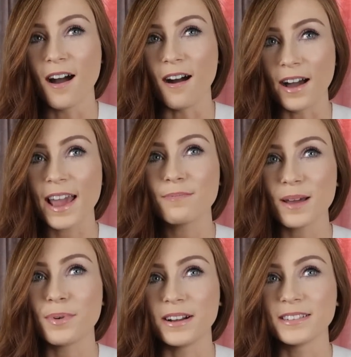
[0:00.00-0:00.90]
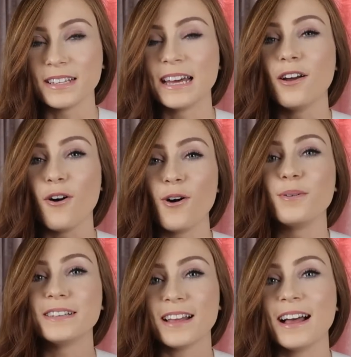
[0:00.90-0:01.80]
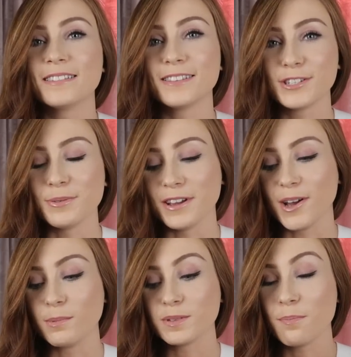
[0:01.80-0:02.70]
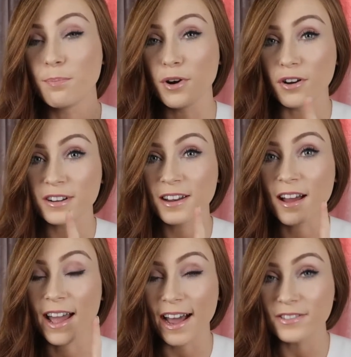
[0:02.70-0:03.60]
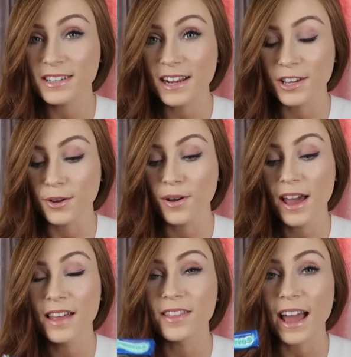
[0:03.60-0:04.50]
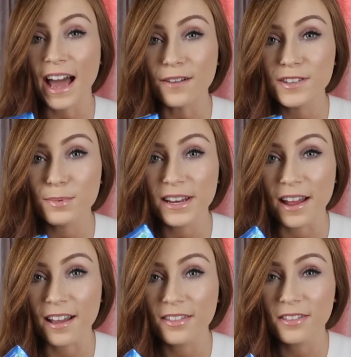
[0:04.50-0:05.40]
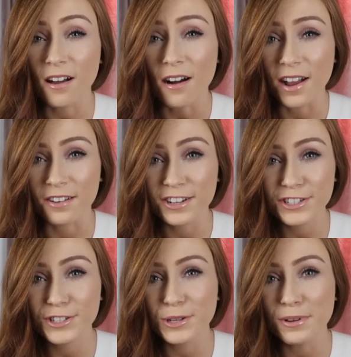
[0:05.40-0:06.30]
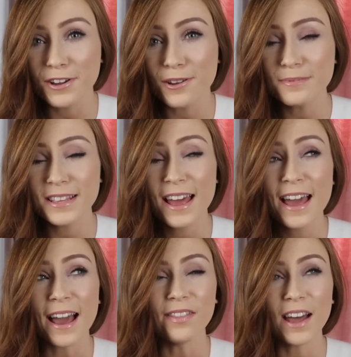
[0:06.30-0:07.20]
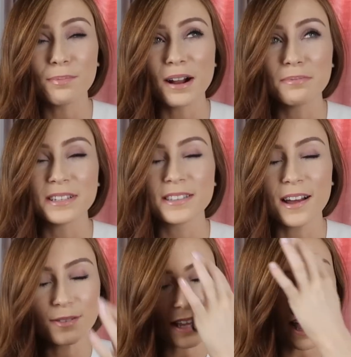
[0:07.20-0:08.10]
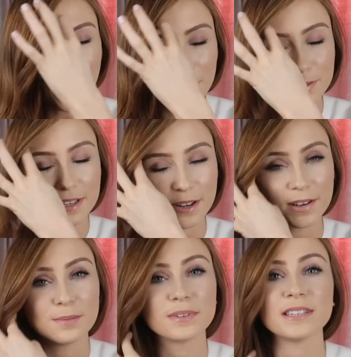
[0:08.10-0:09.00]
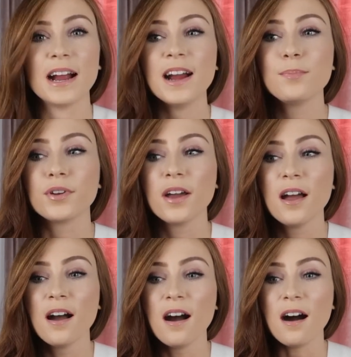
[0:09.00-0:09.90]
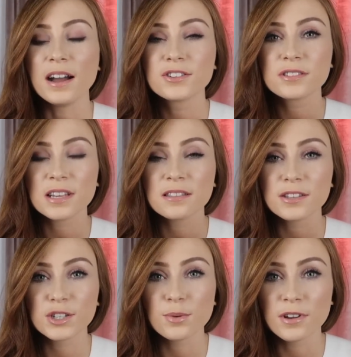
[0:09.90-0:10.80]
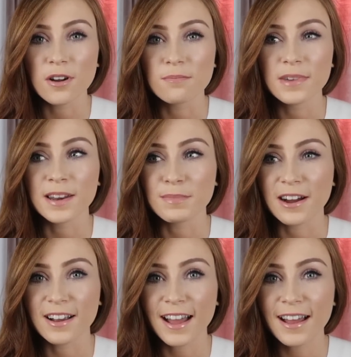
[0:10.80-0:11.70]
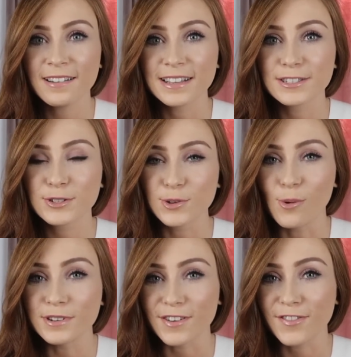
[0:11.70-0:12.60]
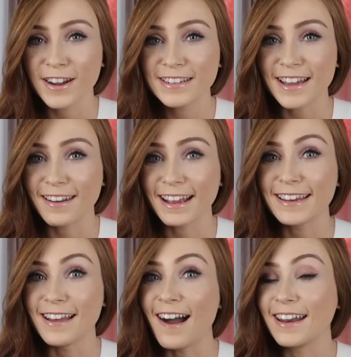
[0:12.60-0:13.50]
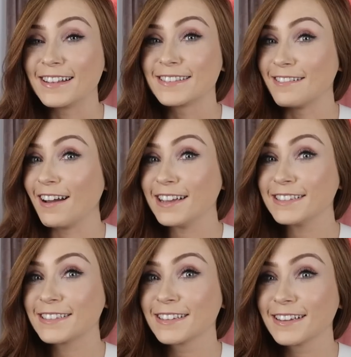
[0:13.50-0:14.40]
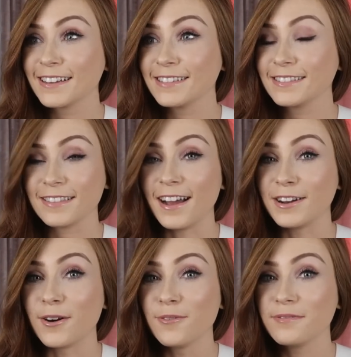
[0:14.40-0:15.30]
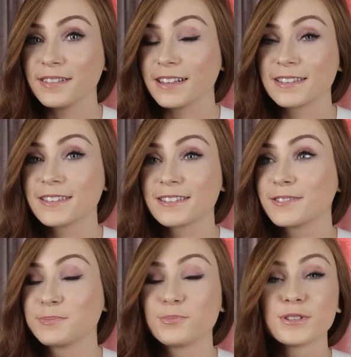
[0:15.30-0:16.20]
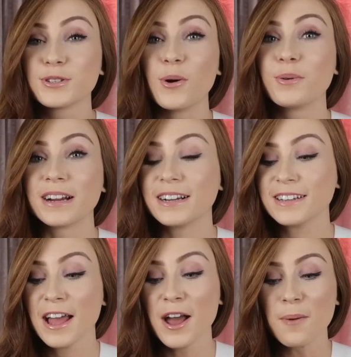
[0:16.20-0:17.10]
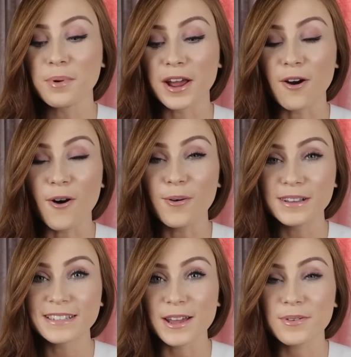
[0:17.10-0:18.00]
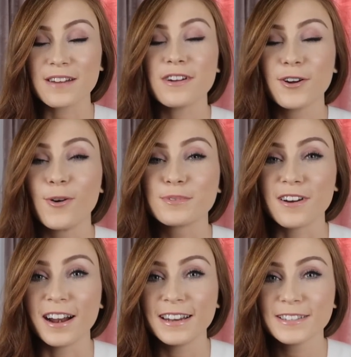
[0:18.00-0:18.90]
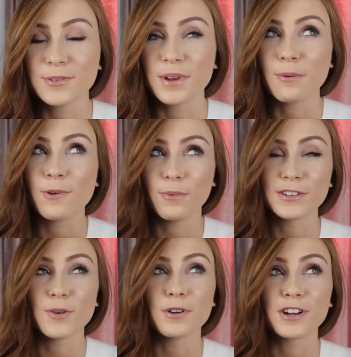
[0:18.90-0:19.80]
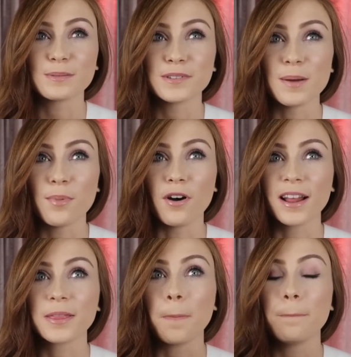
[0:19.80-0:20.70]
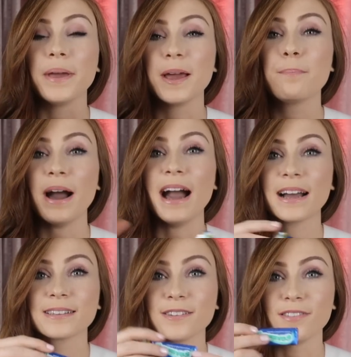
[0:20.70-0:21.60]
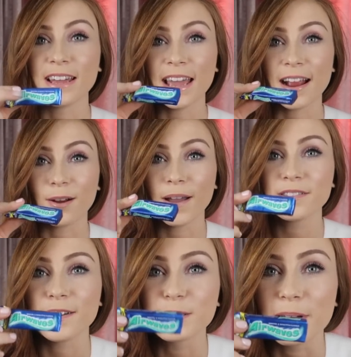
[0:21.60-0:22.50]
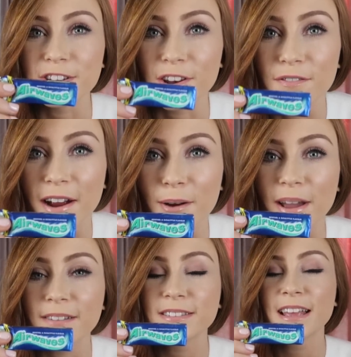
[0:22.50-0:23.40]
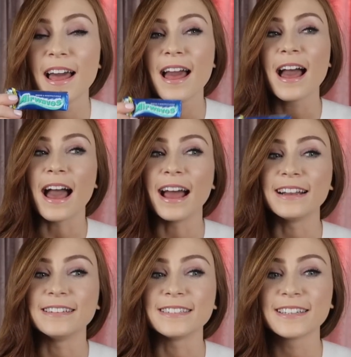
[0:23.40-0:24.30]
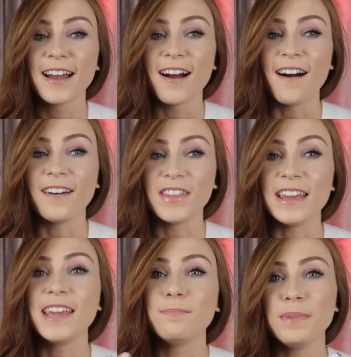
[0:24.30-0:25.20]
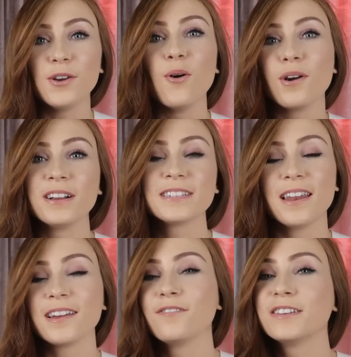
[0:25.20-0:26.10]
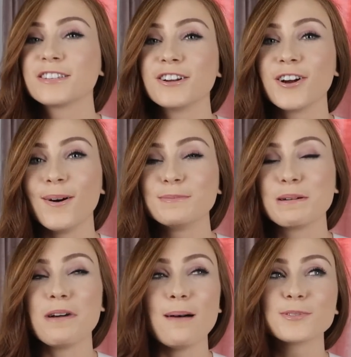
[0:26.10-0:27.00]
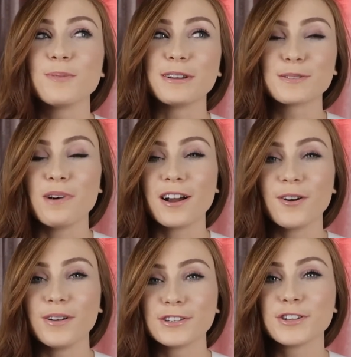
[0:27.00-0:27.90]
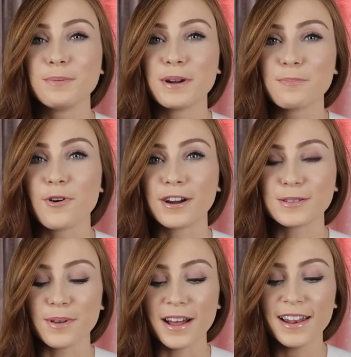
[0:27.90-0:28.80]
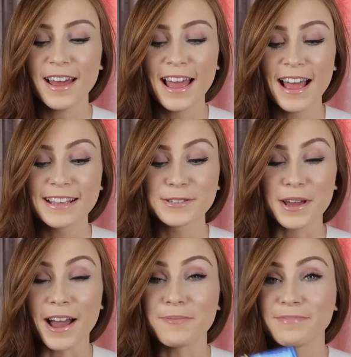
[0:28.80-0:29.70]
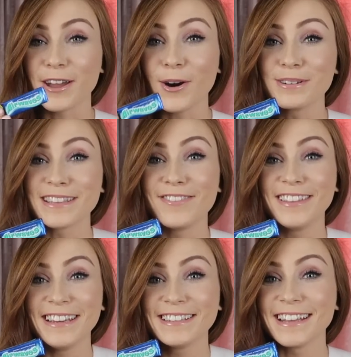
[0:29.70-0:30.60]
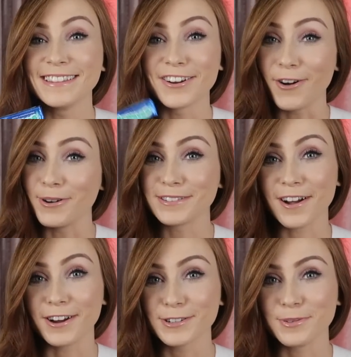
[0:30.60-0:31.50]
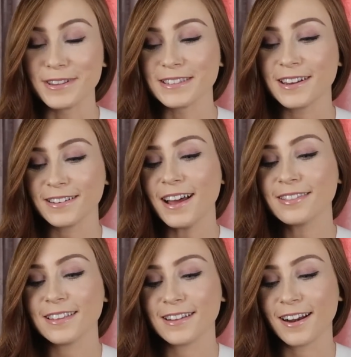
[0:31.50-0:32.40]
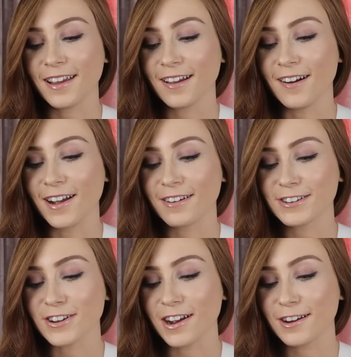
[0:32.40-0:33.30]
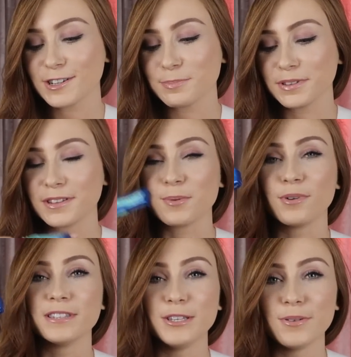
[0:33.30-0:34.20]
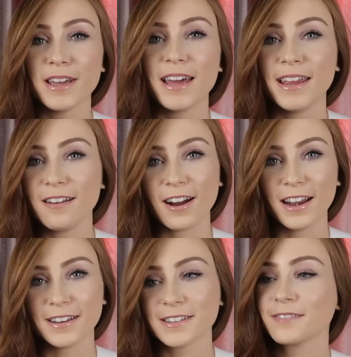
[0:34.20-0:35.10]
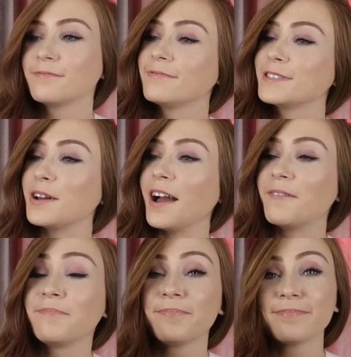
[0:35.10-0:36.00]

I am that person that always has the chewing gums, but I have to tell you, they have to be like the Irish chewing gums, and that probably sounds absolutely bizarre, but I just think the chewing gum in America is so different and like not as nice. I know, it's so weird, but I always like, whenever I go home to Ireland, so when I went home on Christmas, I bought like the big packs of like Airwaves. I especially love Airwaves, and they keep me going until like a visitor comes. My mom's coming tomorrow and she'll bring more as well. So yeah, I always have these, and they're always Irish ones. So like, not that they're like Irish, but they're ones you can get in Ireland. So yeah.